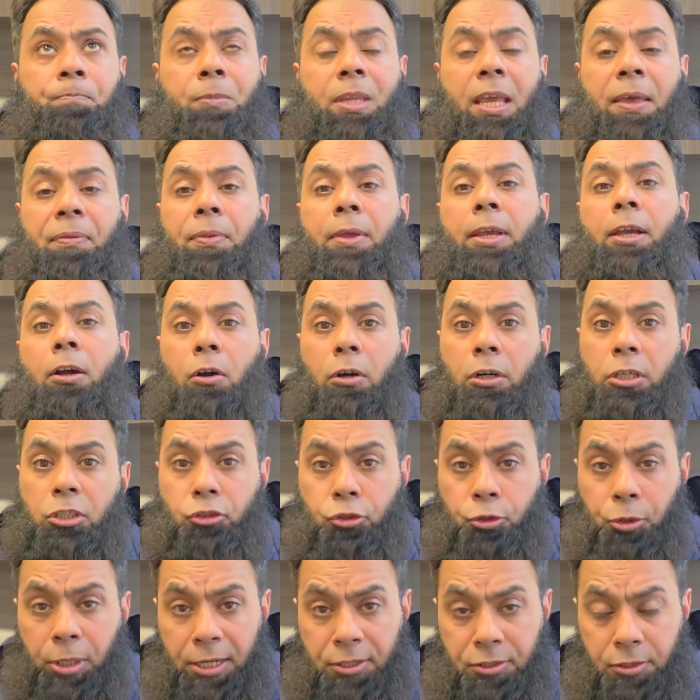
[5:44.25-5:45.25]
and they are
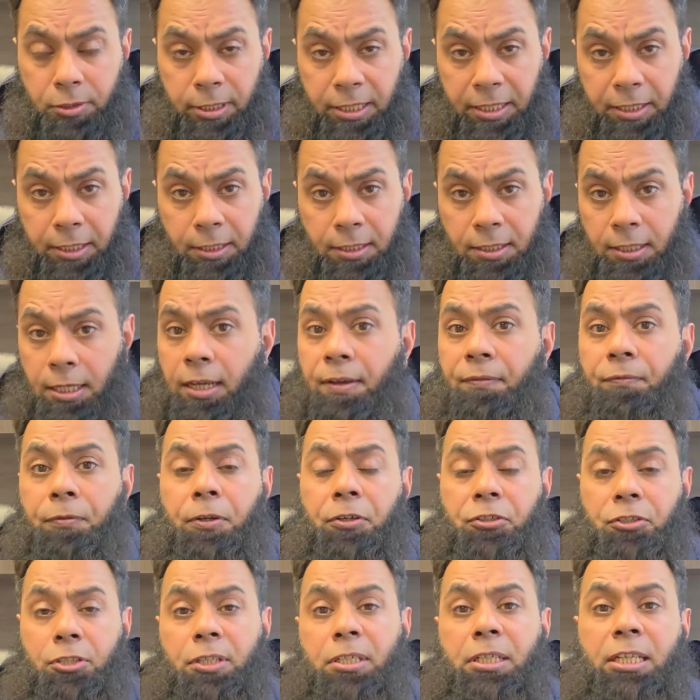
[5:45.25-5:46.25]
translated if
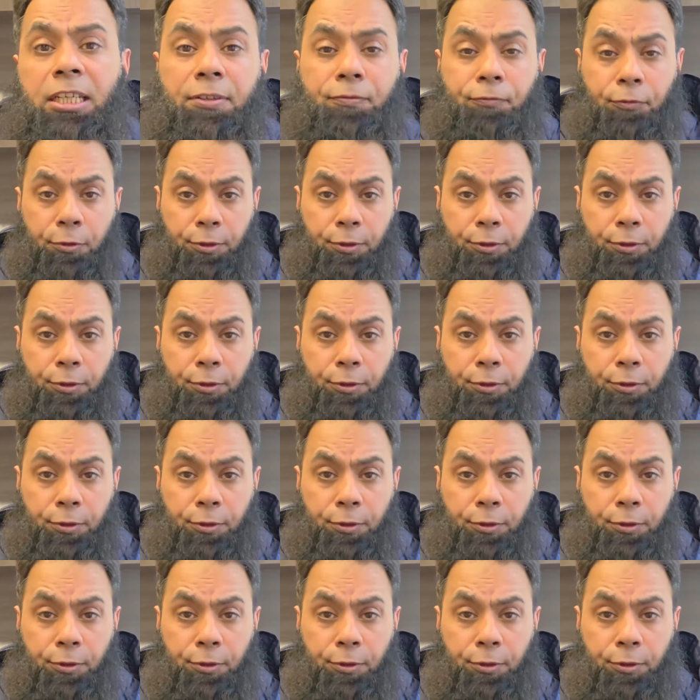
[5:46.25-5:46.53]
there's a need for